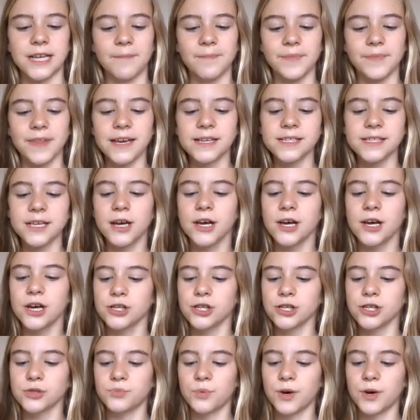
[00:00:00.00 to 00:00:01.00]
And these
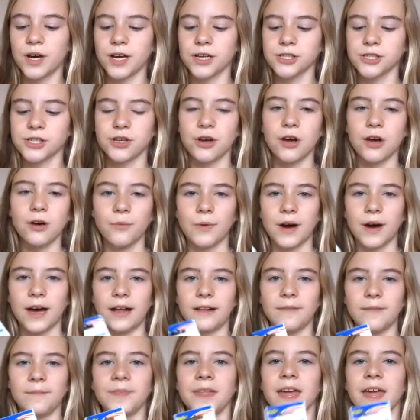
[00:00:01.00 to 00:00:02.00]
just work so
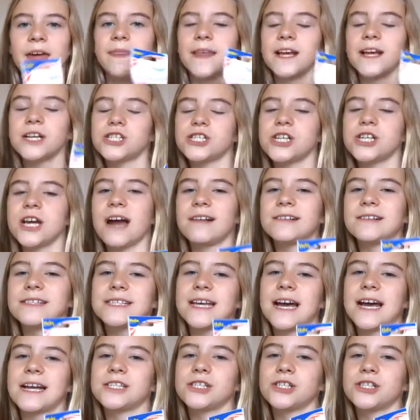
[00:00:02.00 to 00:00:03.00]
well. This year, I
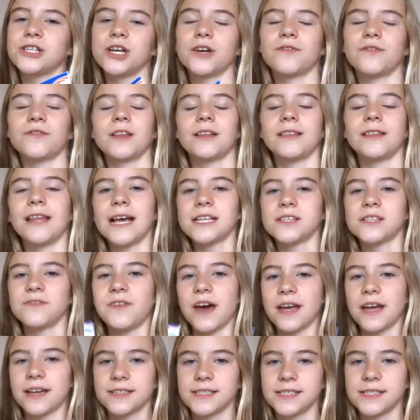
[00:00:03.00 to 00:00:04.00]
decided to go for the less
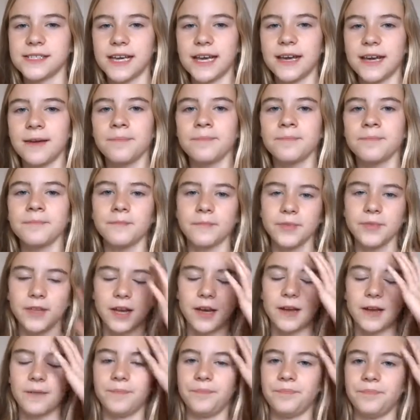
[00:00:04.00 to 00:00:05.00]
fancy
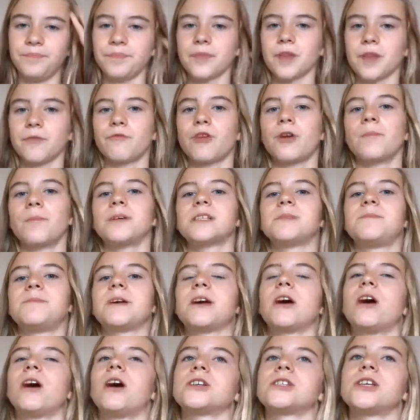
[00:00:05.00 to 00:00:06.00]
rubbers,
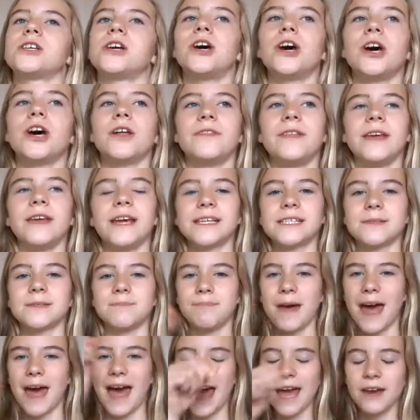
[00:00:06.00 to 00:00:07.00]
because this
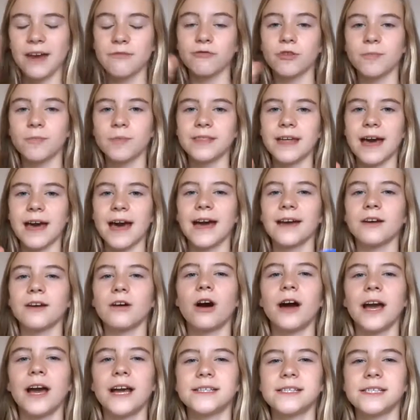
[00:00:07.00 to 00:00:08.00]
pen rubber that I
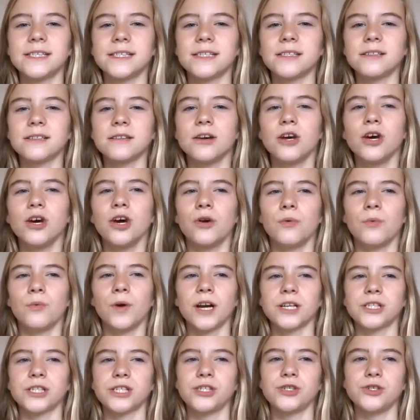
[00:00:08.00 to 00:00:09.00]
got, it didn't
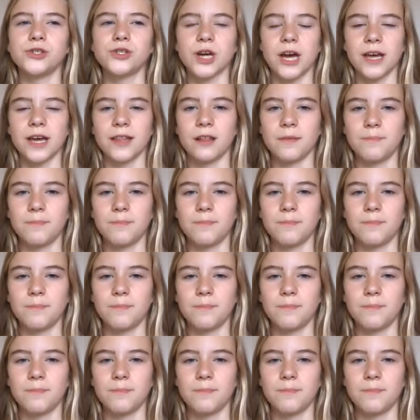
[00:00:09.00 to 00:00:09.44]
work too great.